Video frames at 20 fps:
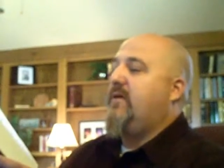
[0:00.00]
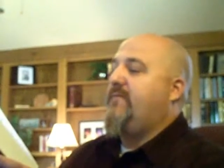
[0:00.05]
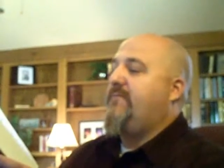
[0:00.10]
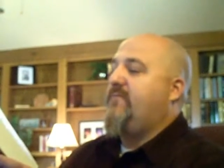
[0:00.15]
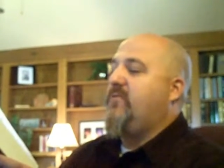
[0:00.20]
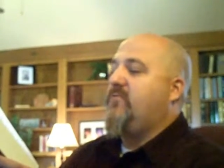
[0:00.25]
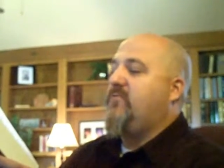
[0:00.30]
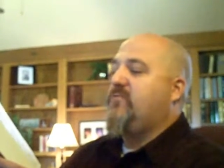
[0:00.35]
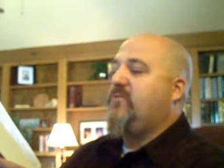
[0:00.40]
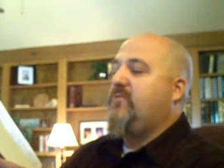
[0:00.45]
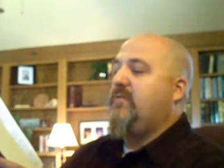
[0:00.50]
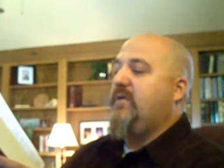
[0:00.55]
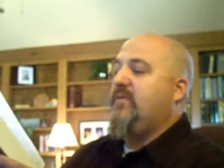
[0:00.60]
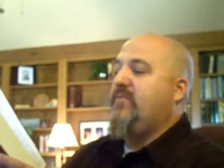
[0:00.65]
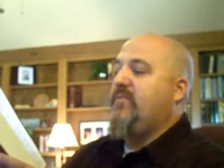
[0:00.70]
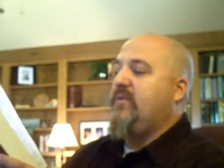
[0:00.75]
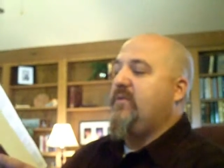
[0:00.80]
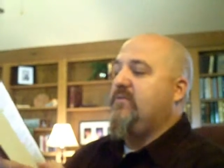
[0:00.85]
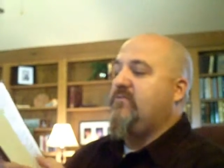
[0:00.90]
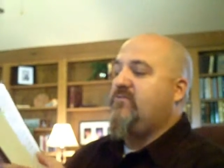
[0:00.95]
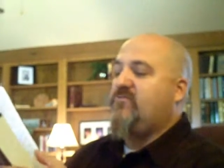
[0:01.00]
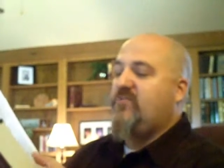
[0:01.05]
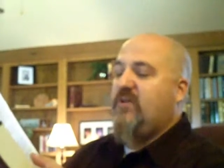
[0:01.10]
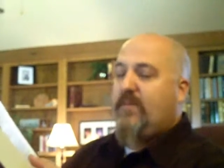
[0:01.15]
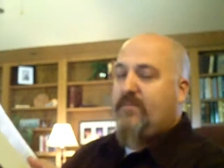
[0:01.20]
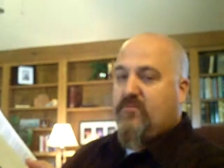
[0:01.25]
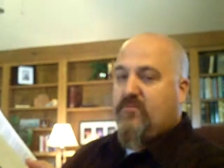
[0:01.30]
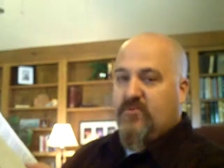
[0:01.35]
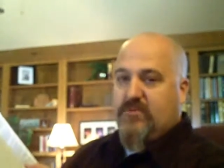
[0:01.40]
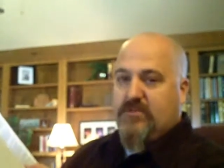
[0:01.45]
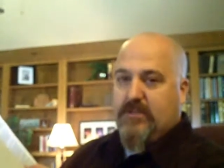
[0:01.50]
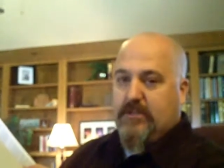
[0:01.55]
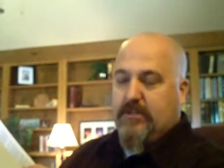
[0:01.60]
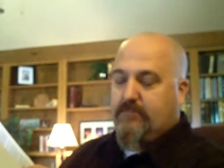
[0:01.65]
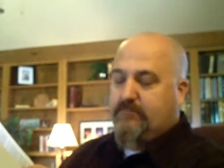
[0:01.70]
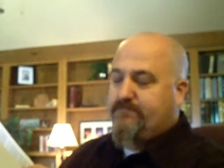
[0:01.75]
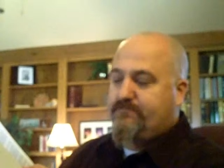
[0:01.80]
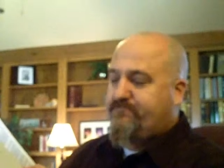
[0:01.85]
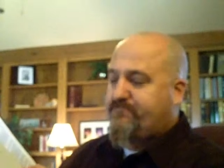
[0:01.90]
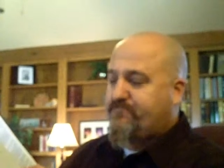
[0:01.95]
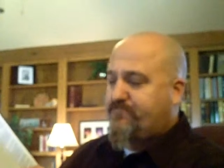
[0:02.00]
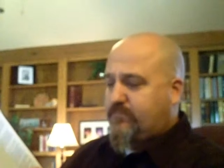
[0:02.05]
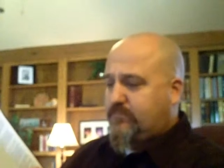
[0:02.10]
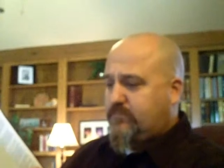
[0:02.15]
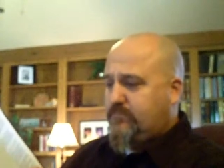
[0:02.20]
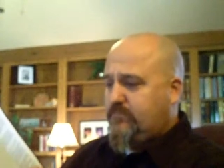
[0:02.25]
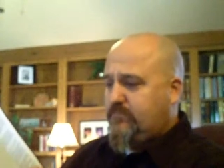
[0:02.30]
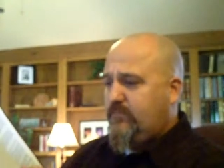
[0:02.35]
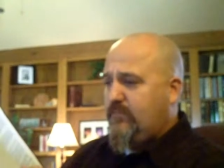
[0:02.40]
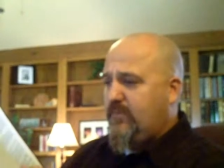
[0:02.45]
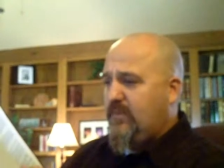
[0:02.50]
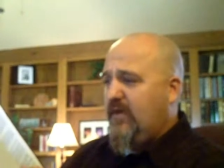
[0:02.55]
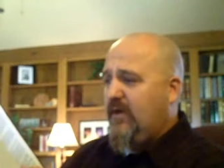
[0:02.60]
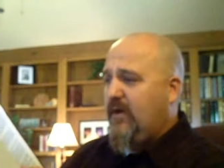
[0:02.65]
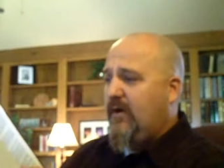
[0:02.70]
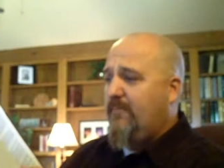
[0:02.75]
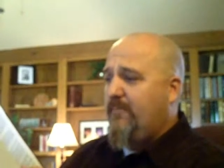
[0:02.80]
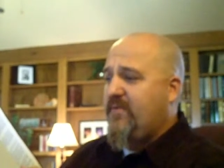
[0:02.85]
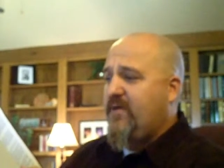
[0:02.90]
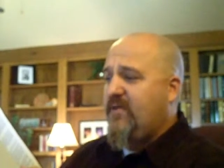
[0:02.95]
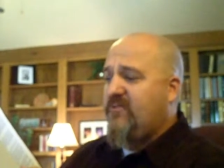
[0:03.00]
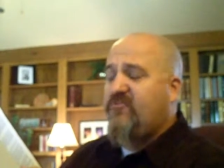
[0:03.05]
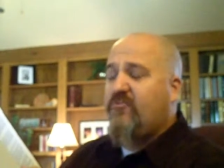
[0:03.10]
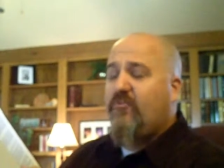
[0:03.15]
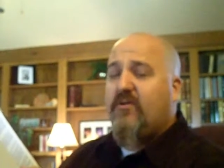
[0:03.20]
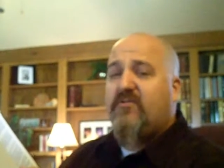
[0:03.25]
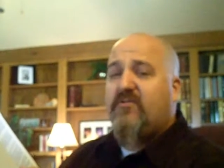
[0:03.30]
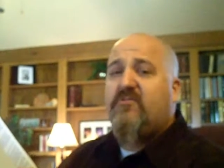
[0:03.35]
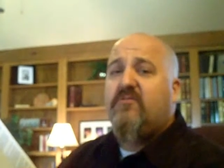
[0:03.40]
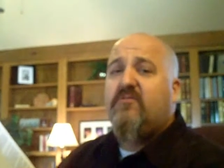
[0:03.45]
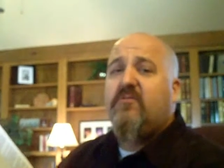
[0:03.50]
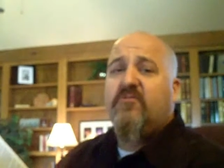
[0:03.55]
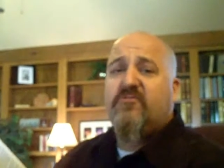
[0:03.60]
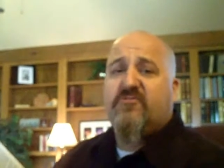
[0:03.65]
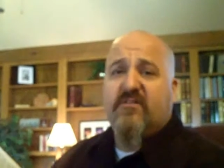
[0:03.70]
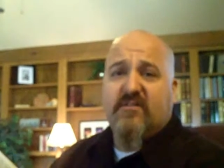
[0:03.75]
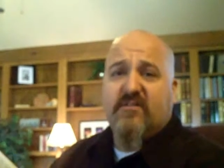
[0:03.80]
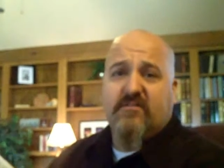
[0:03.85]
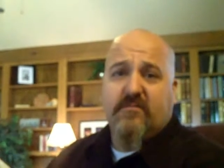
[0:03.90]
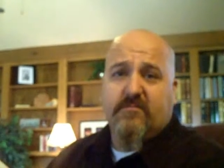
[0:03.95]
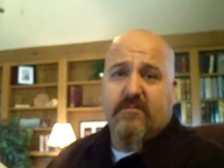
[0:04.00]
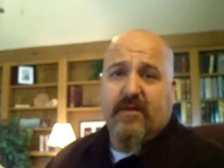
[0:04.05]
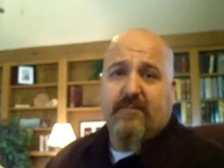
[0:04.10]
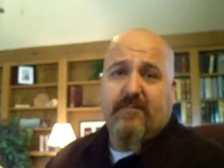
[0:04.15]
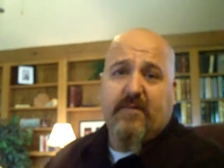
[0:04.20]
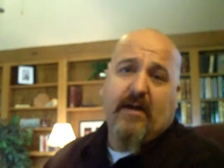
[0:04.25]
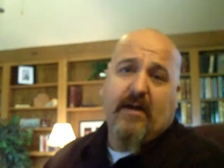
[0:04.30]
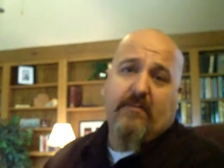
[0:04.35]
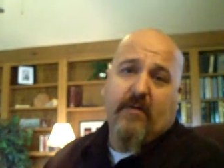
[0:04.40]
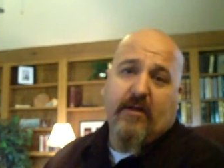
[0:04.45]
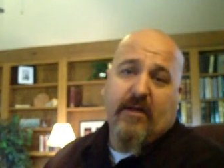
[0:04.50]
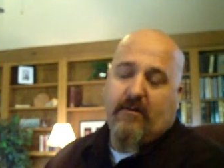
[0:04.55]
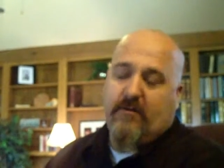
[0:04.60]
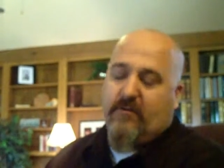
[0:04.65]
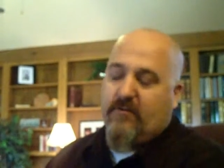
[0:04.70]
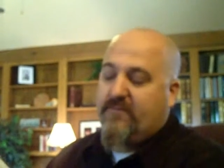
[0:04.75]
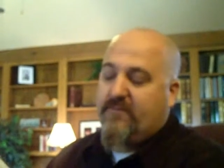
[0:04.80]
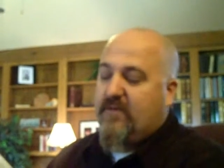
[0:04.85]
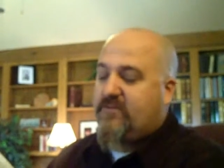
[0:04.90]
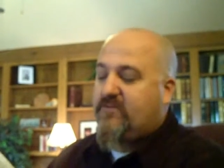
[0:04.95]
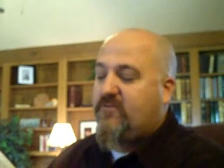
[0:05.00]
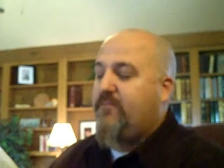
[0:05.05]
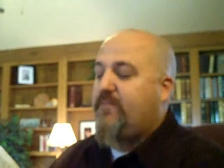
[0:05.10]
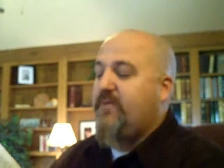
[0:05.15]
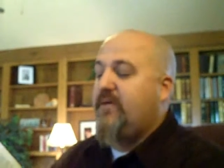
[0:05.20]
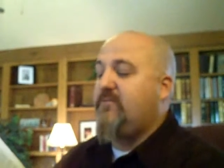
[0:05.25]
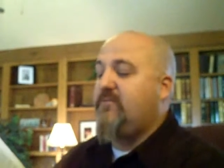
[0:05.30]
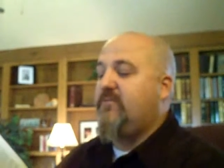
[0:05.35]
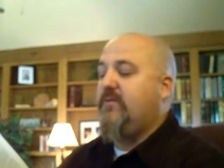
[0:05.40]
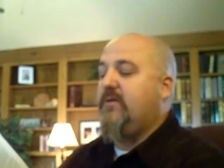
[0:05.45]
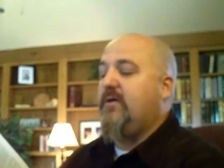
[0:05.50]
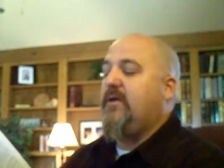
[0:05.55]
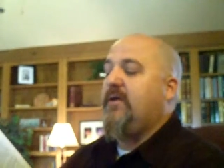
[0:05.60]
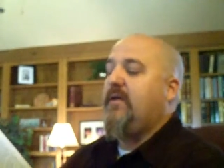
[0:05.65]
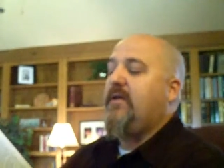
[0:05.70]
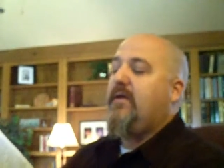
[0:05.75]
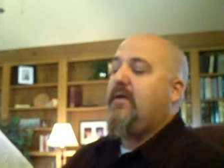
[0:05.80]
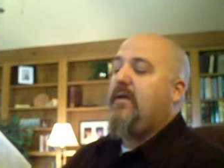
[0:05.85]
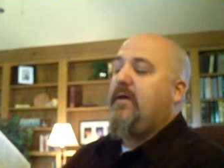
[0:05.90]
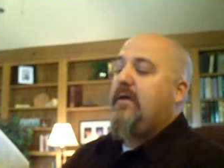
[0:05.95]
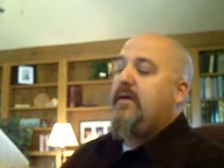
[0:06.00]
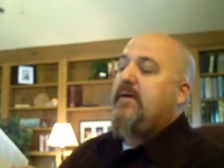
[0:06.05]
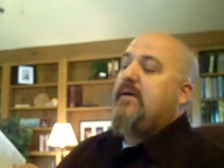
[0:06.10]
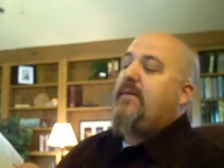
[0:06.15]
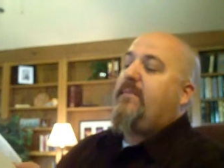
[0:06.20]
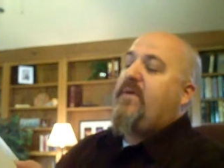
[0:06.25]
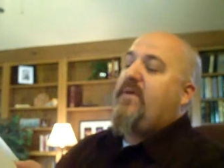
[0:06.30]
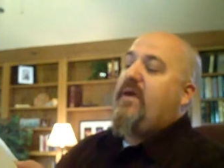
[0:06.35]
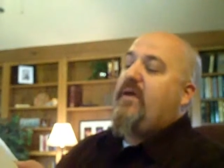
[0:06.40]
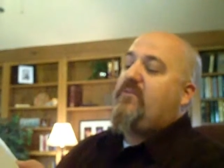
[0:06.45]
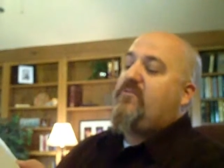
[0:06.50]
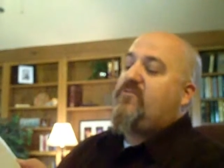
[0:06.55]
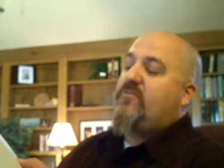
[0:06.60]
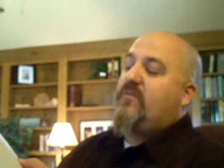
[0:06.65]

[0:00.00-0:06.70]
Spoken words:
Corinthians chapter 10, on page 2206 in my Bible. I don't know if that's your page or not. 1